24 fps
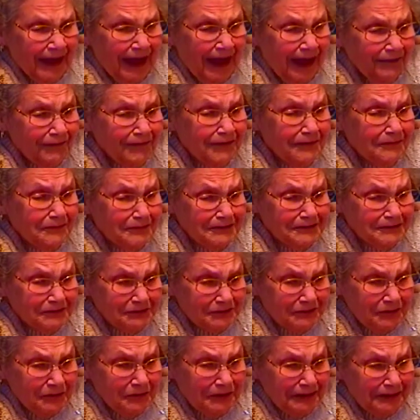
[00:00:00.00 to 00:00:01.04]
Alvie
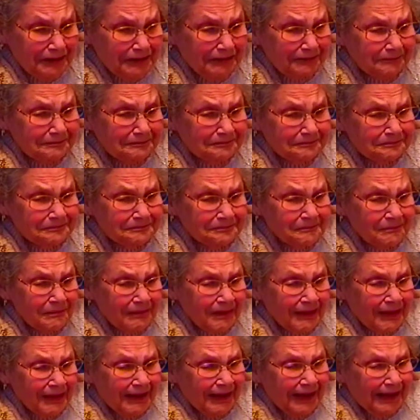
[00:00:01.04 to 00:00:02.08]
was doing it,
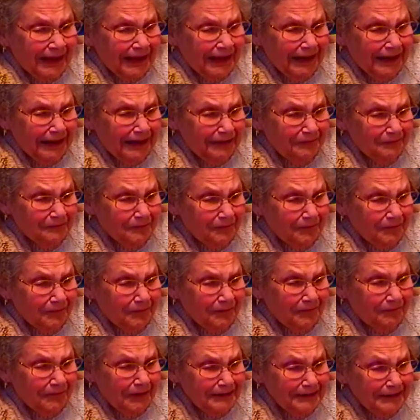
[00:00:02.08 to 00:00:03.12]
and
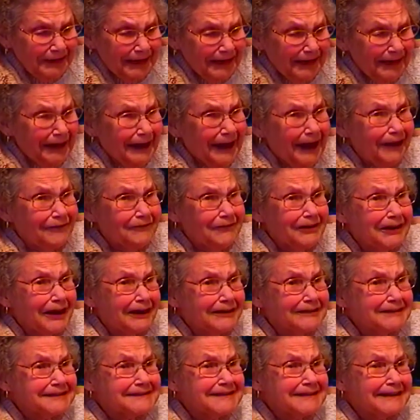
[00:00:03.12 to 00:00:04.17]
one day Alvie
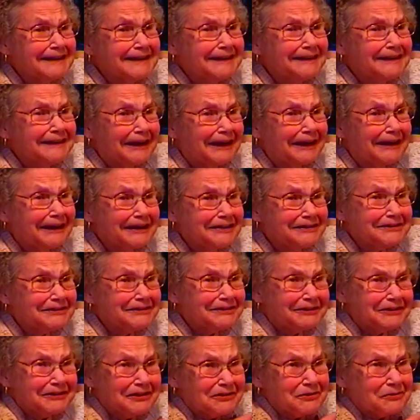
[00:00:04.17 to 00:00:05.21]
got sick, and
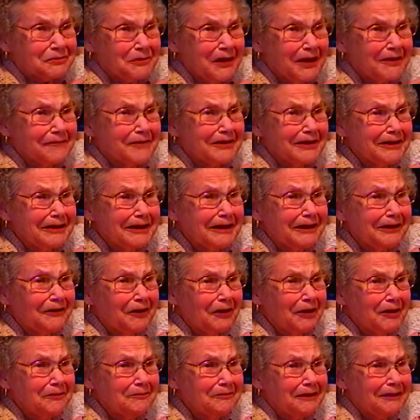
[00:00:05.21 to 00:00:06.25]
the sweat went in
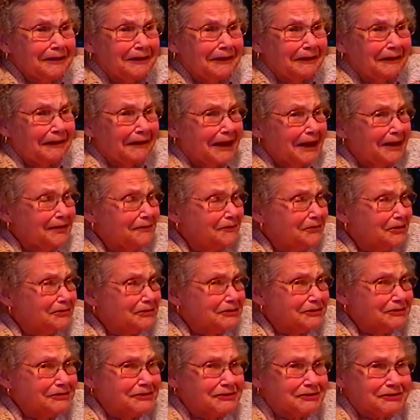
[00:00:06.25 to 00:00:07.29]
on him. He
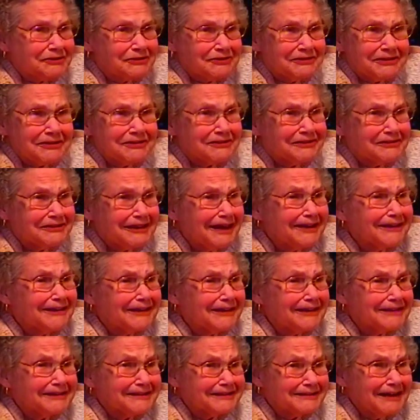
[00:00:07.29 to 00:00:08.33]
was just
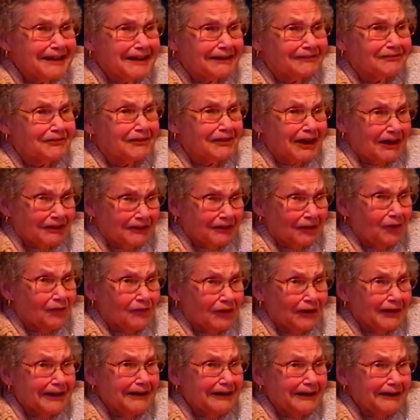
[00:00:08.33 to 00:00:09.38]
deathly sick, got
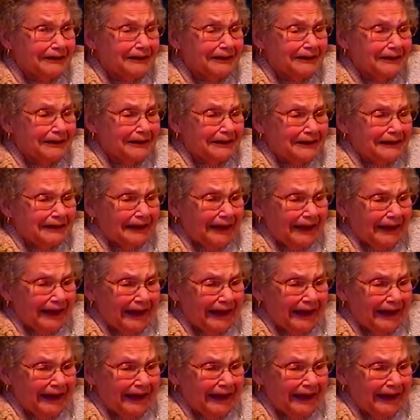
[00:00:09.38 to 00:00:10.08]
overheated,